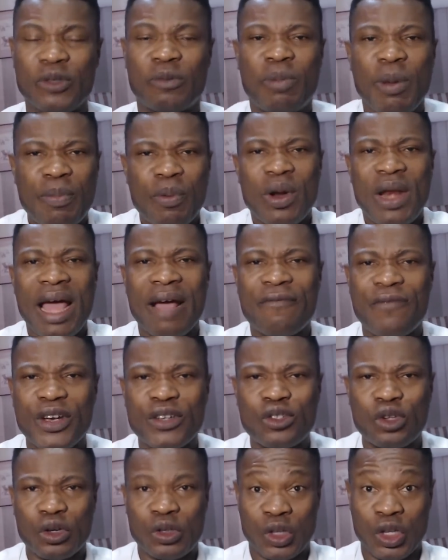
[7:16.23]
People like
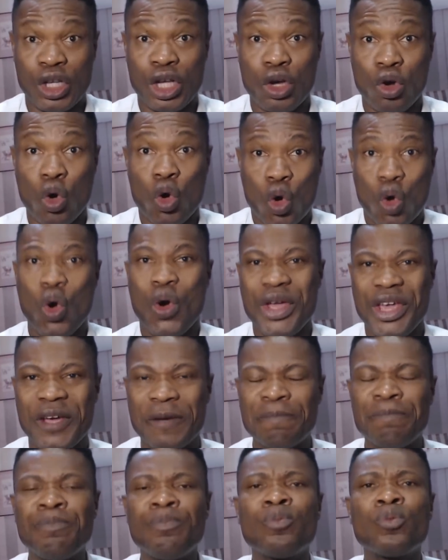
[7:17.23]
Festus Okoye
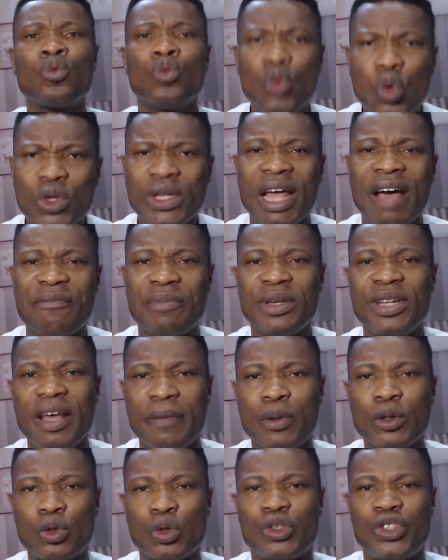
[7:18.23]
would have been
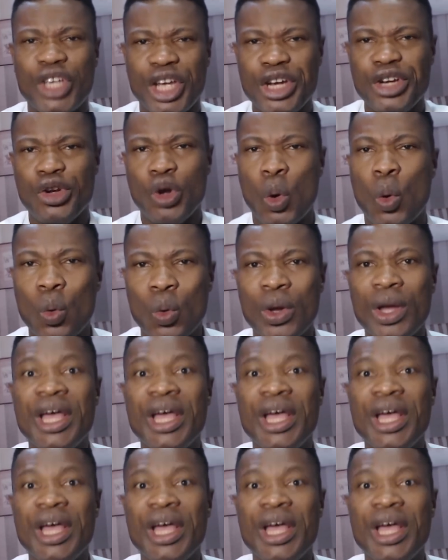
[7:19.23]
able to say no